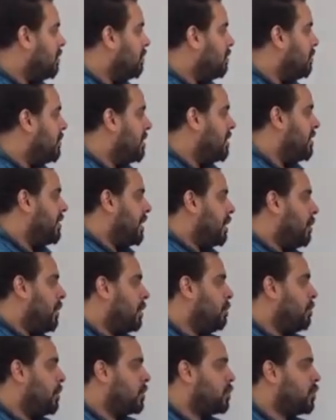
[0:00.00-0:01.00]
But the
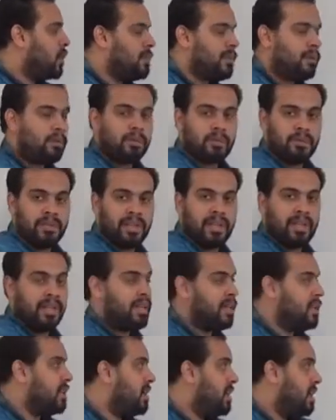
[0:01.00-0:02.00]
one we talk about
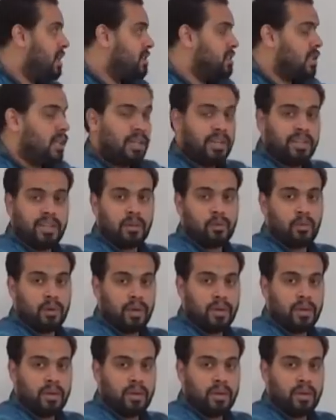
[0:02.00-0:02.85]
today is the linear one.